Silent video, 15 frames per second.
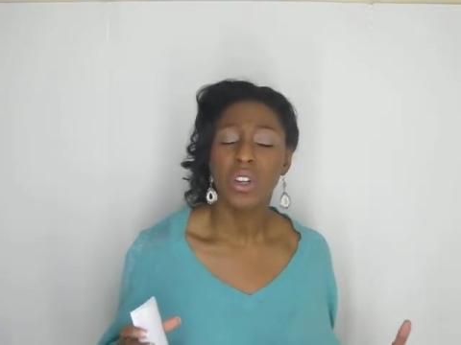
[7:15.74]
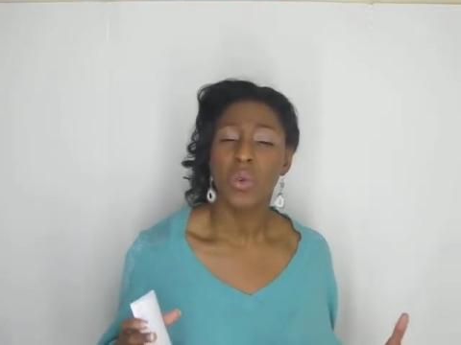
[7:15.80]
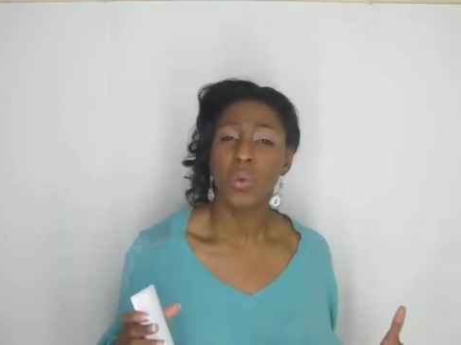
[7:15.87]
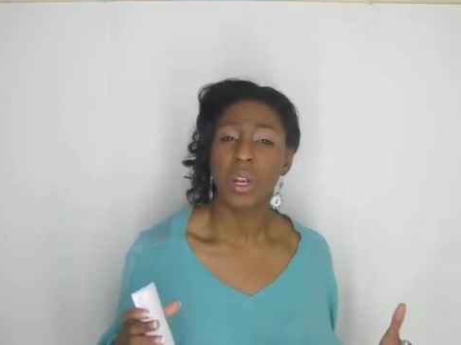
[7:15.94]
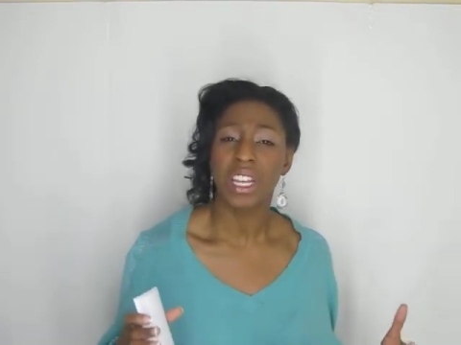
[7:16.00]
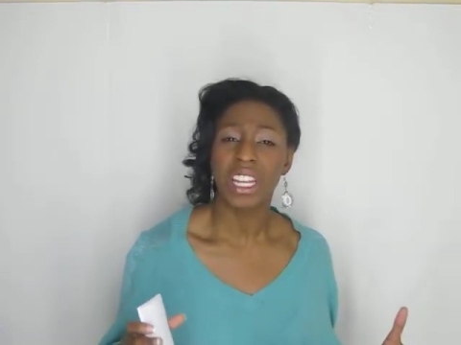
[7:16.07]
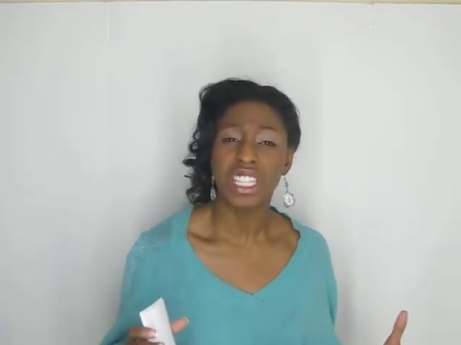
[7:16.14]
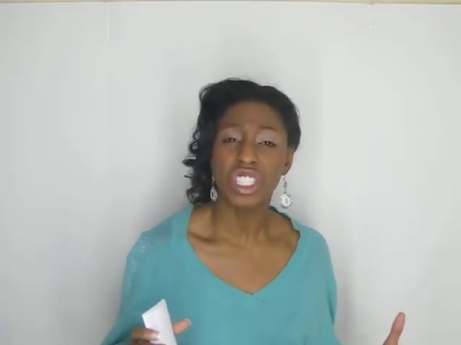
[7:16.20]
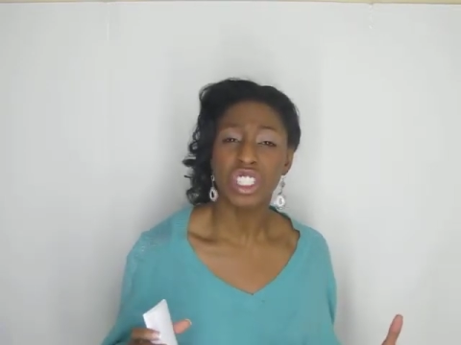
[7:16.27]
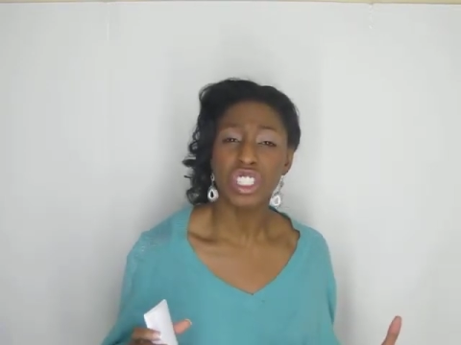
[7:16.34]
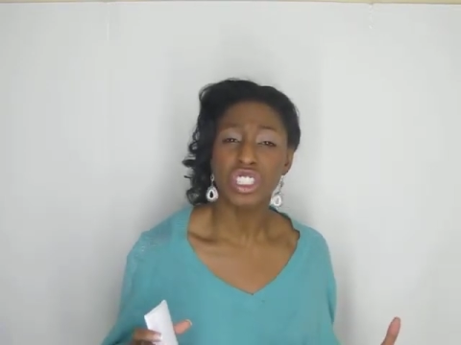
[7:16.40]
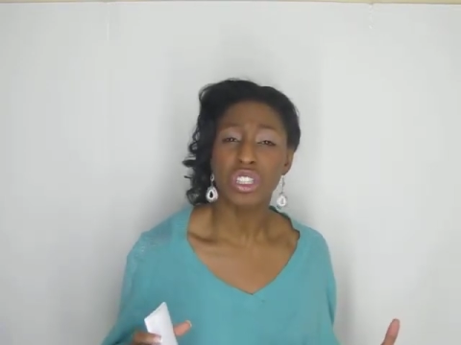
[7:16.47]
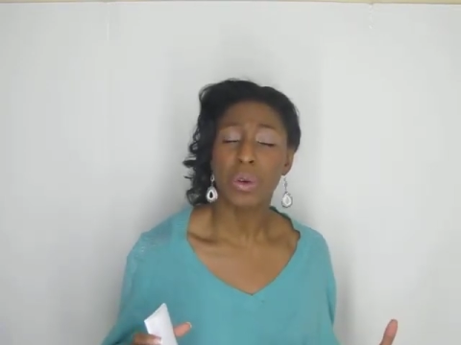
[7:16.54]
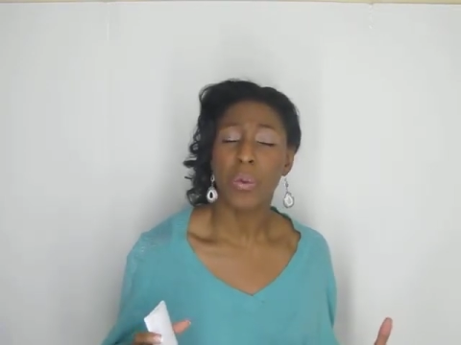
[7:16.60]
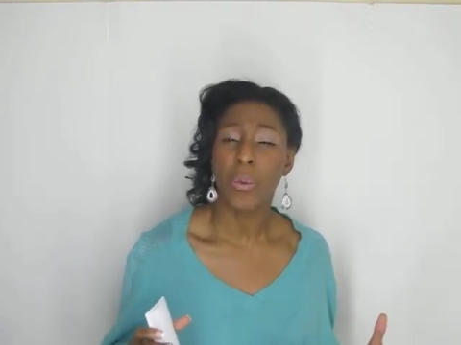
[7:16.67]

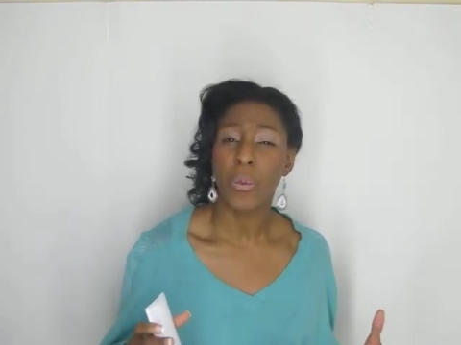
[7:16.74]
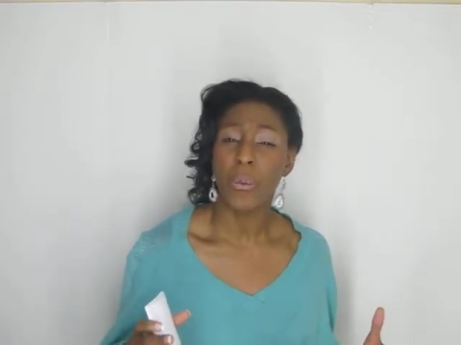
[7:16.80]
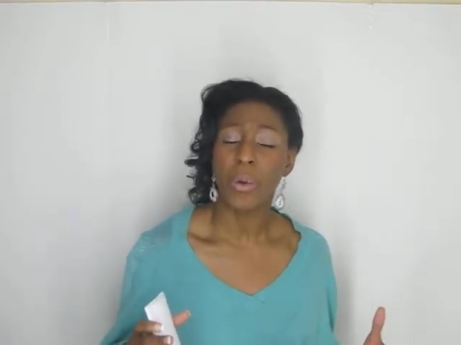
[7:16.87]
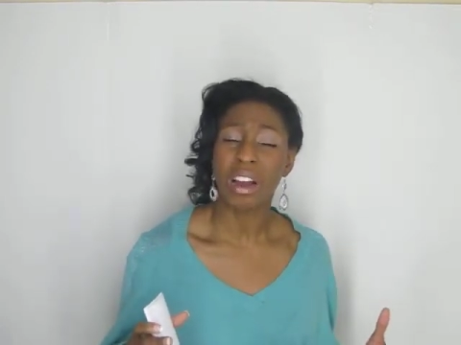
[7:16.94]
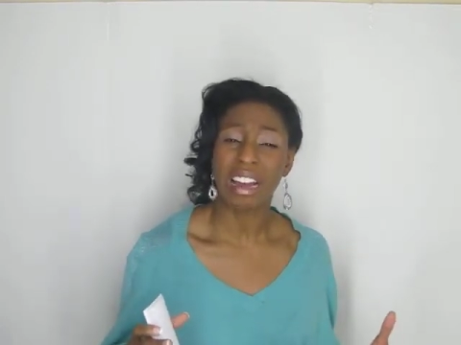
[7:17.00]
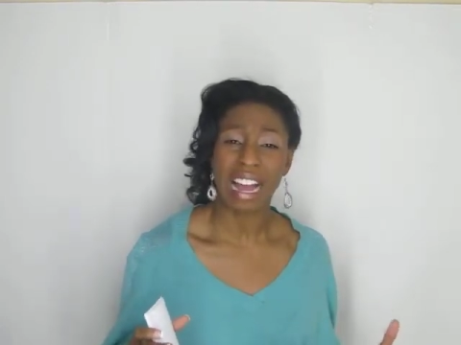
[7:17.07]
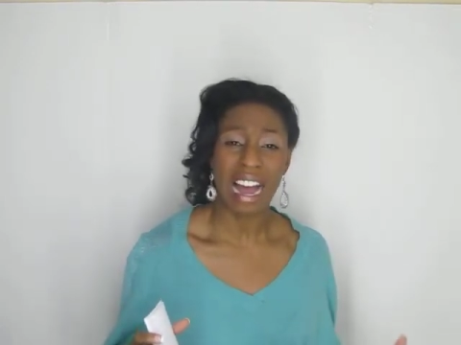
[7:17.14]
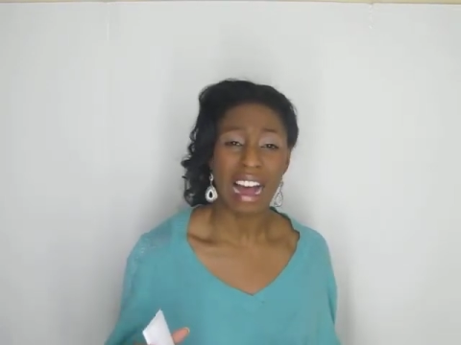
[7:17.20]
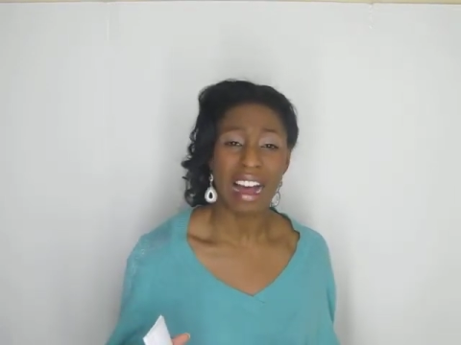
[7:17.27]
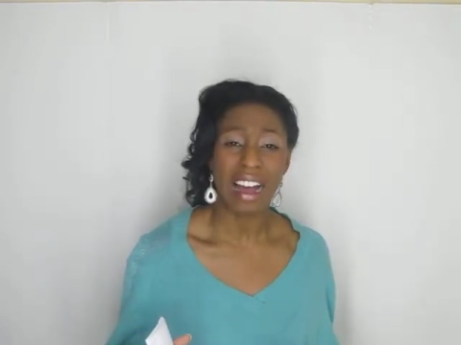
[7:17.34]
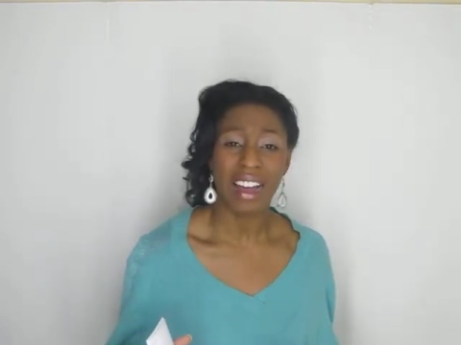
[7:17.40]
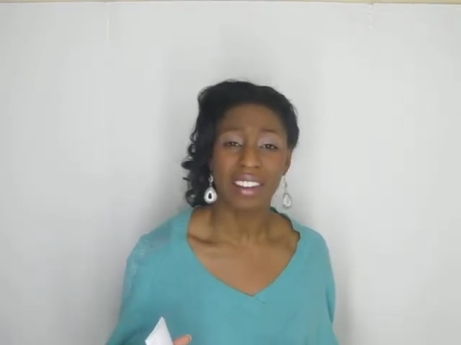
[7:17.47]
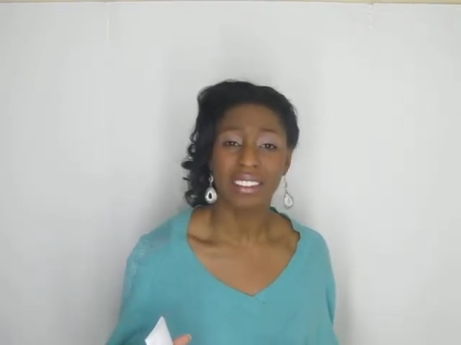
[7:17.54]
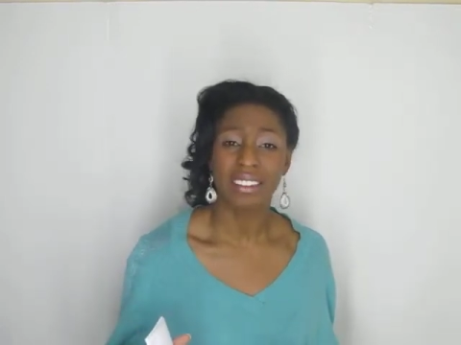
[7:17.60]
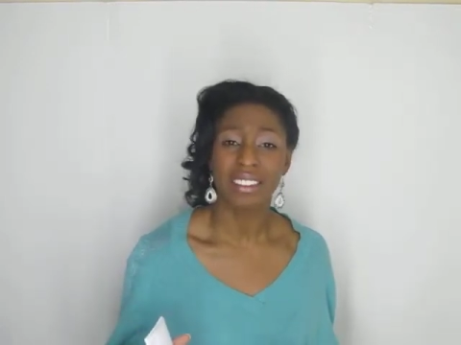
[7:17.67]
relationship with
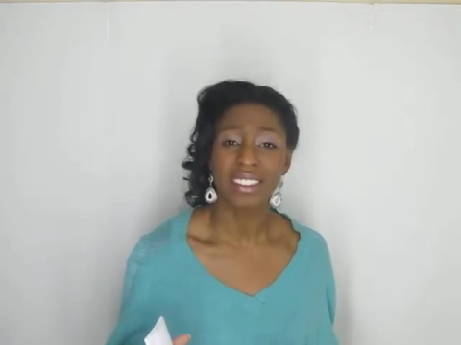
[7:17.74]
God.